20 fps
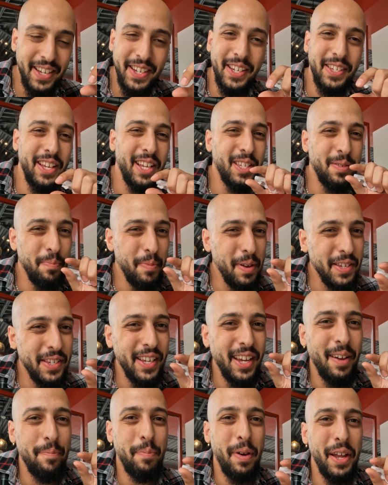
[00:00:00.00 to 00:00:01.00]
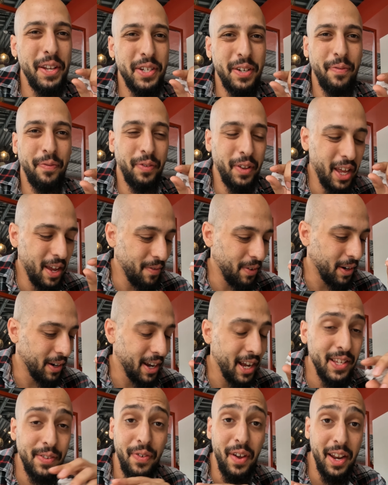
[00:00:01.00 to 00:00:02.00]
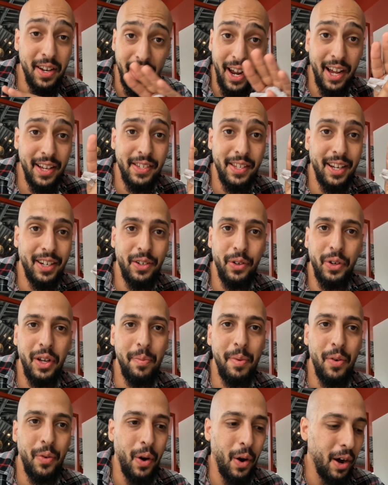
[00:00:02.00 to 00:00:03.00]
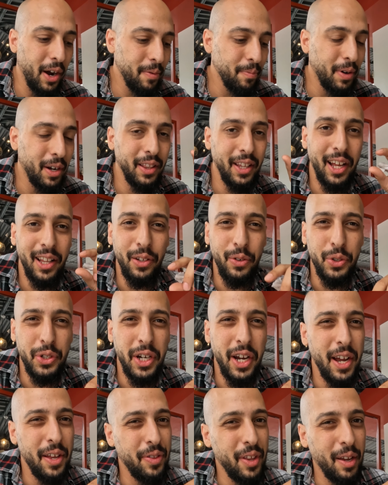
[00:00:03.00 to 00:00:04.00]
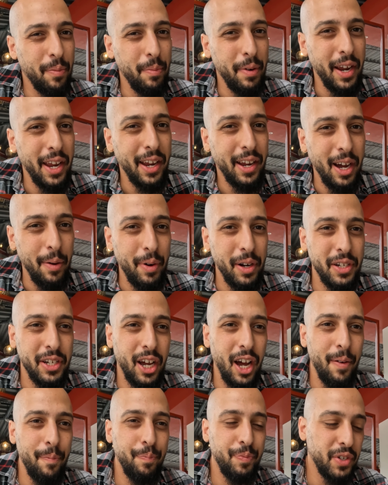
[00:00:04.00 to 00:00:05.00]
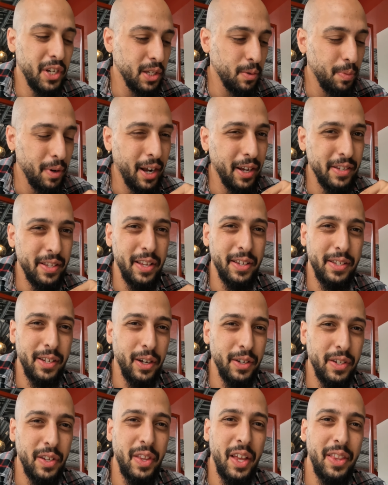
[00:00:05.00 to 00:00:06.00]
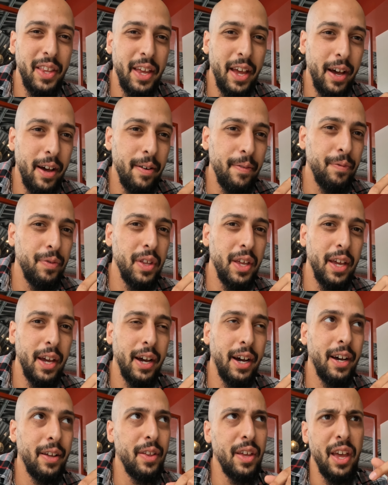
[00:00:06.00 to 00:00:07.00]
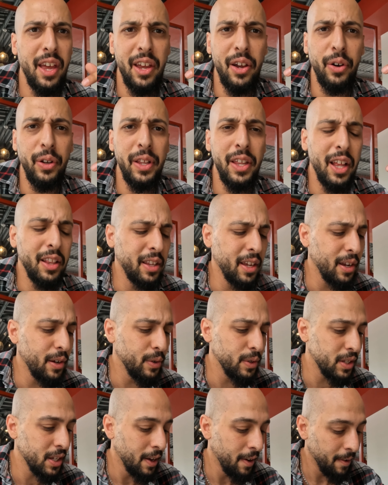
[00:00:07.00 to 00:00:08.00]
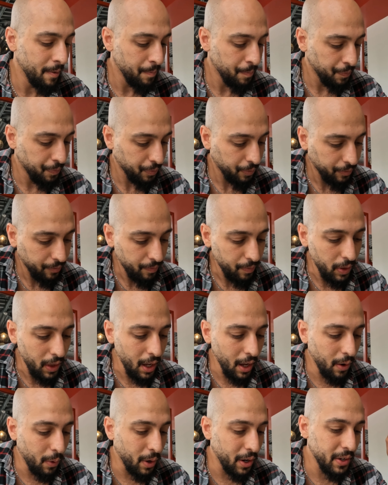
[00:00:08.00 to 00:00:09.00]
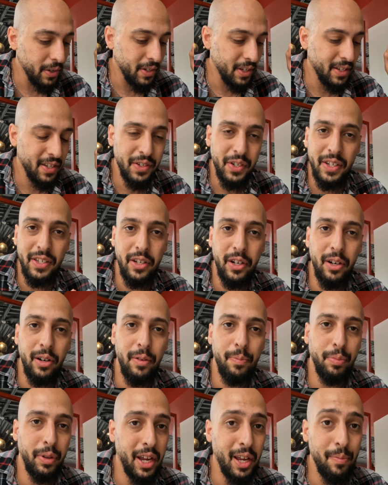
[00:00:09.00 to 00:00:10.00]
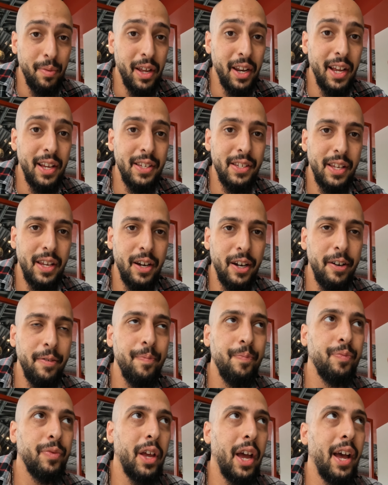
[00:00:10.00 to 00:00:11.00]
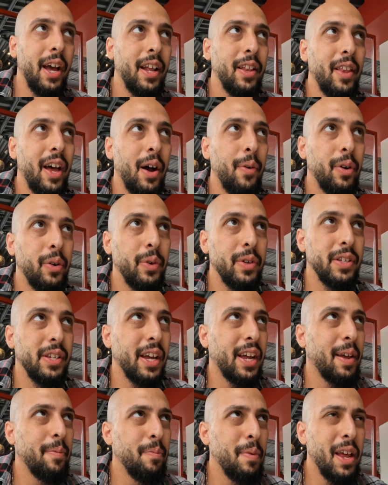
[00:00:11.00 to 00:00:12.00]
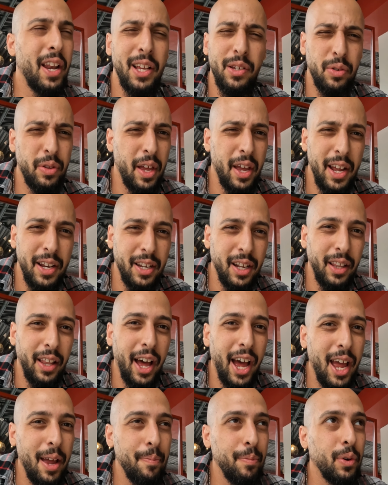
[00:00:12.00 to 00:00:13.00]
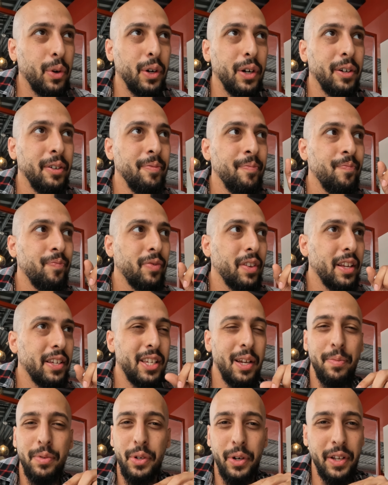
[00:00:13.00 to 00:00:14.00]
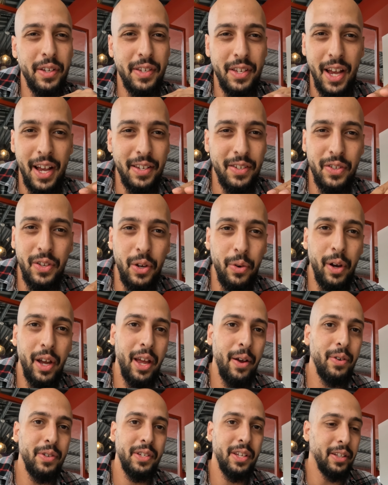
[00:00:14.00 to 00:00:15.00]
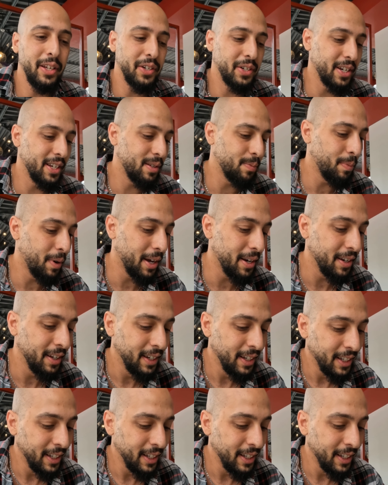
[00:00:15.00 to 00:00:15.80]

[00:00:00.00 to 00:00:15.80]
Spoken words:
it's missing a pinch of flavor. It's fantastic, don't get me wrong, but La Lucha I think might come on top just because of the salsa that they have, the aioli that they use. Whereas this is just their plain mayonnaise here, and that one was like mayonnaise with a hint of lime or some sort of zest to it. It was delicious, but